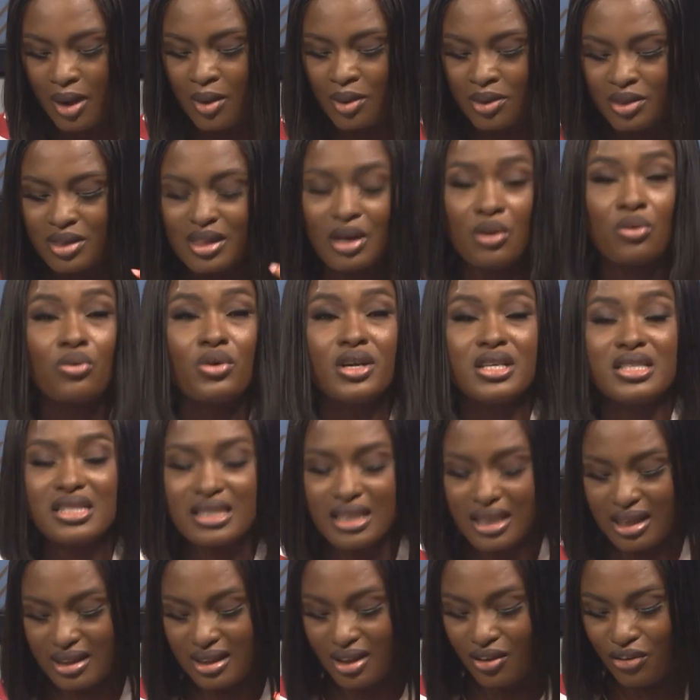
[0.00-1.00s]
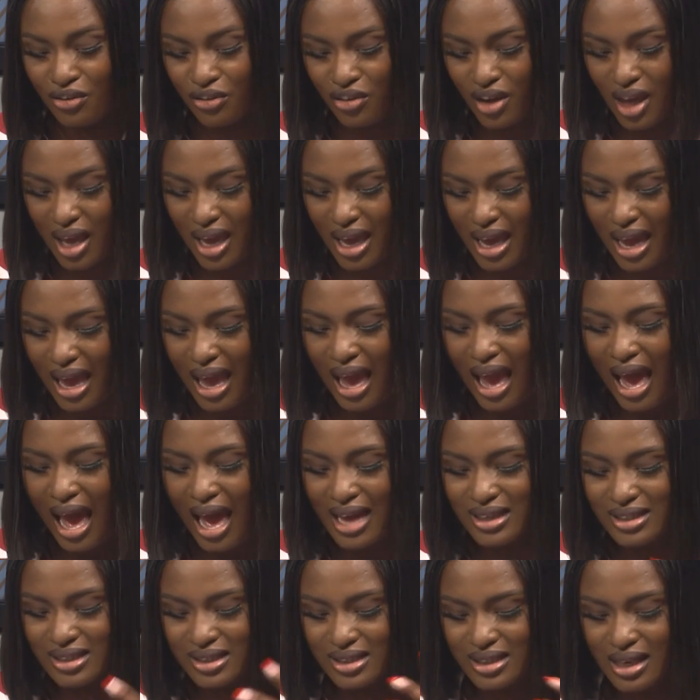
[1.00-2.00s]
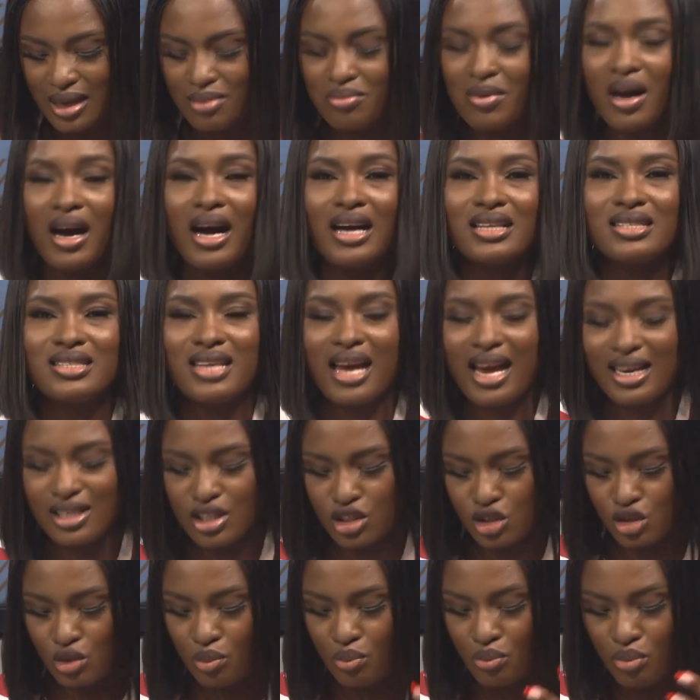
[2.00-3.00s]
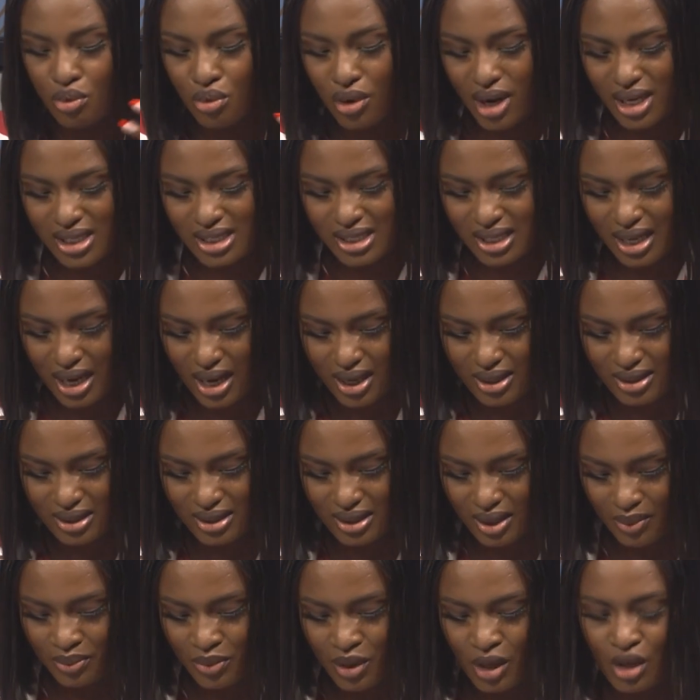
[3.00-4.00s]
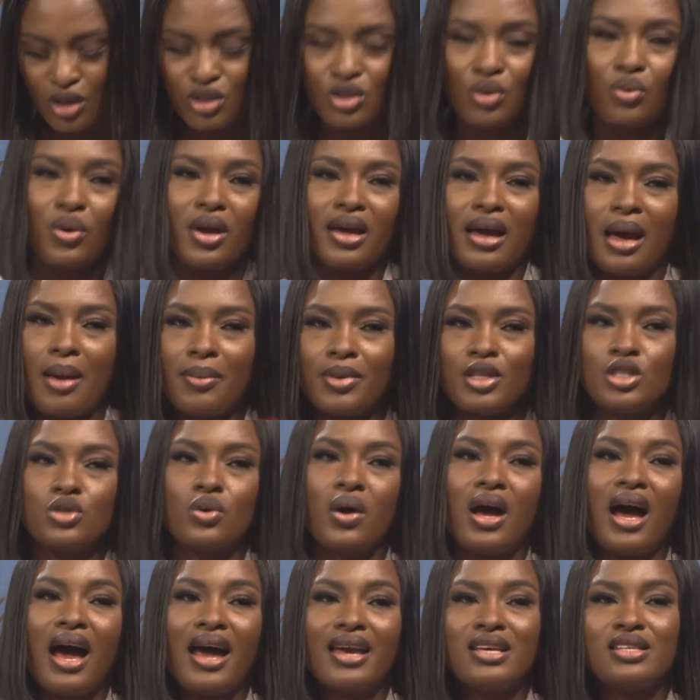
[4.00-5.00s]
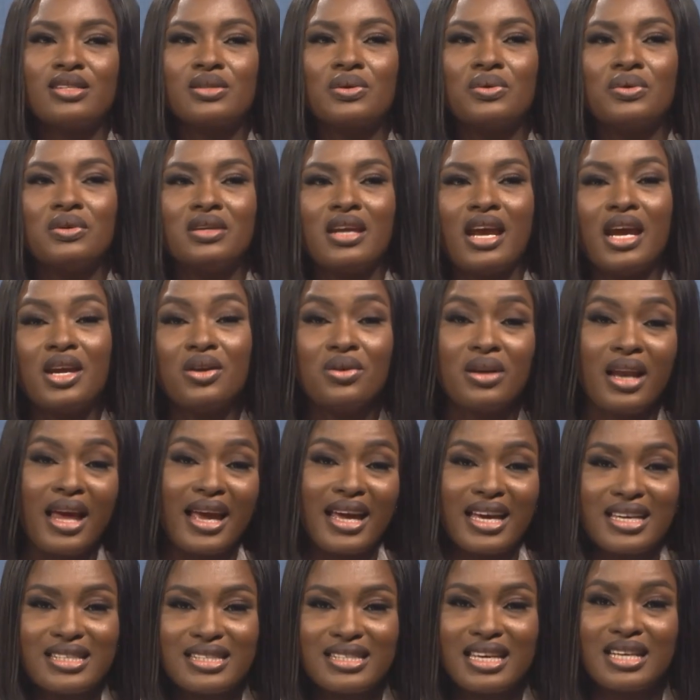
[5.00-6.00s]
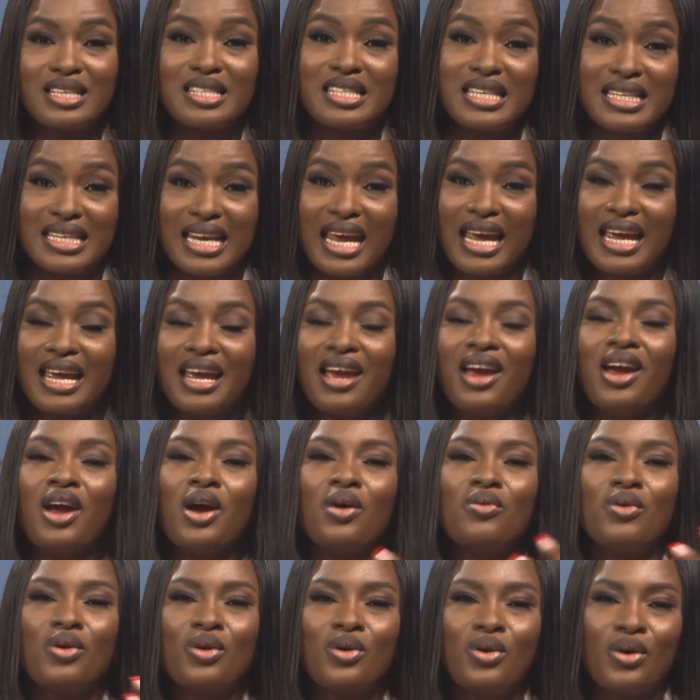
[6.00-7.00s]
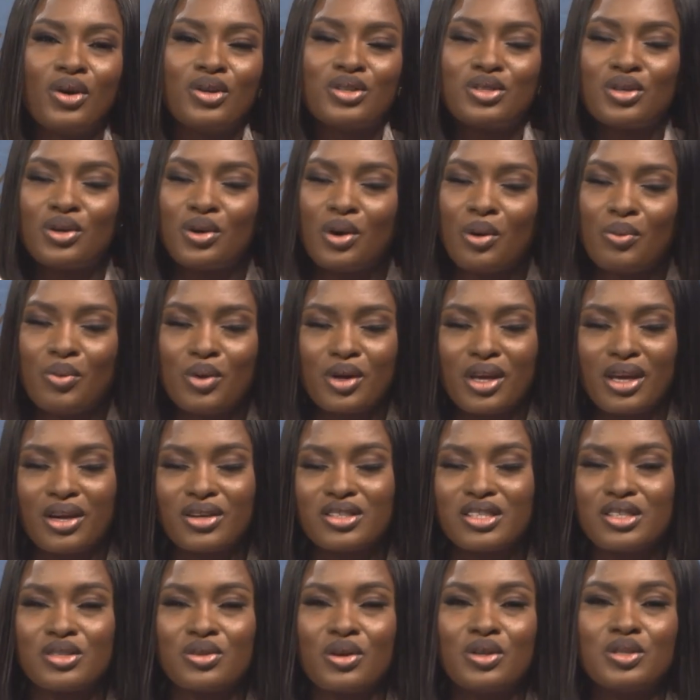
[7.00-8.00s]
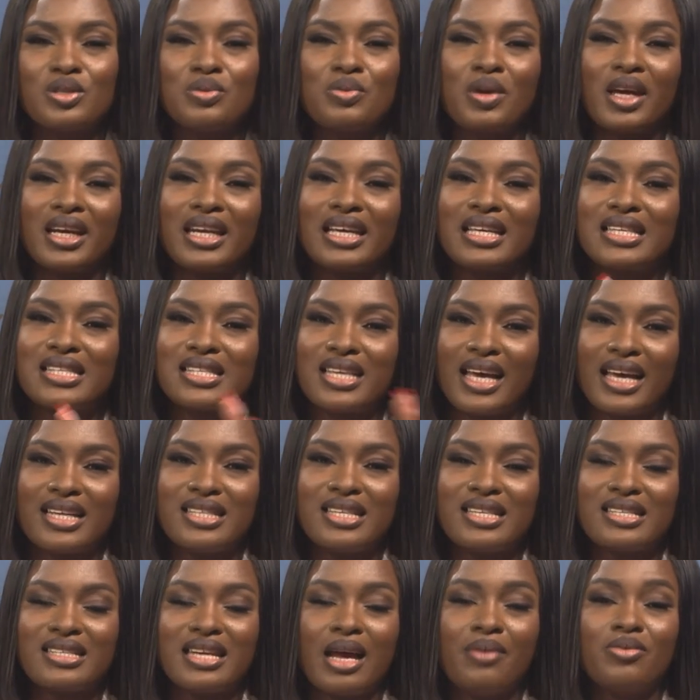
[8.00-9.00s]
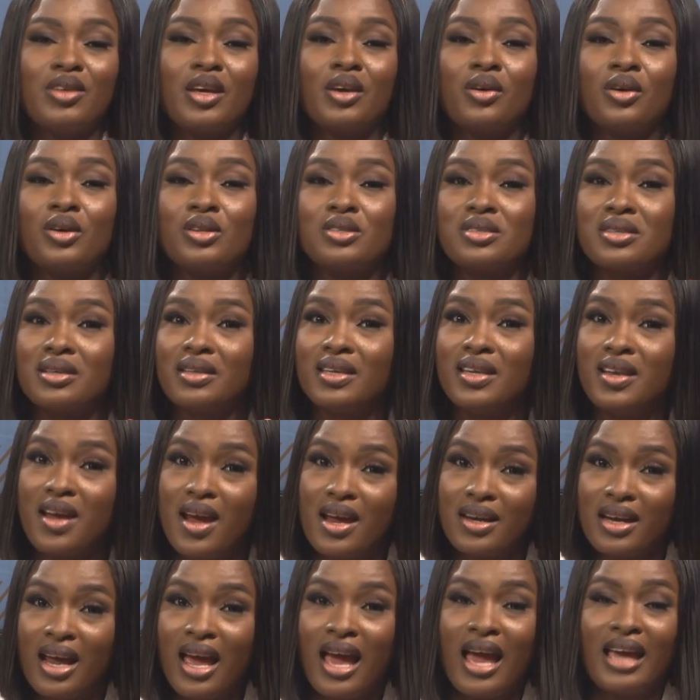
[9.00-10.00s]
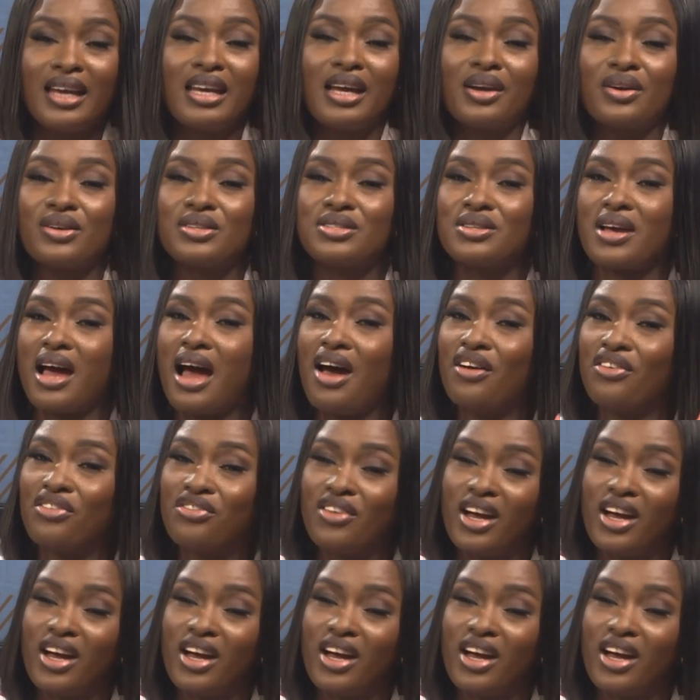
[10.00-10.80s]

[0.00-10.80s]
the risk, the fear, and stigma attached to breast cancer. So we're coming to a high school near you. Like I said, today, we're going to Krobo Girls. It's going to be an exciting time. They're going to learn. They're going to have fun.